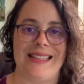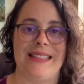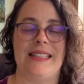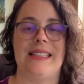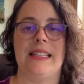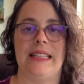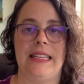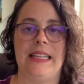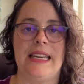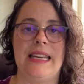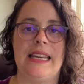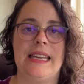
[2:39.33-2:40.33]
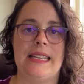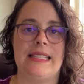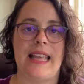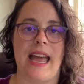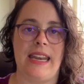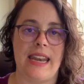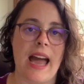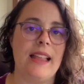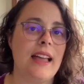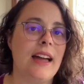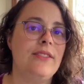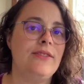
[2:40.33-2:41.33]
Stellina is that nylon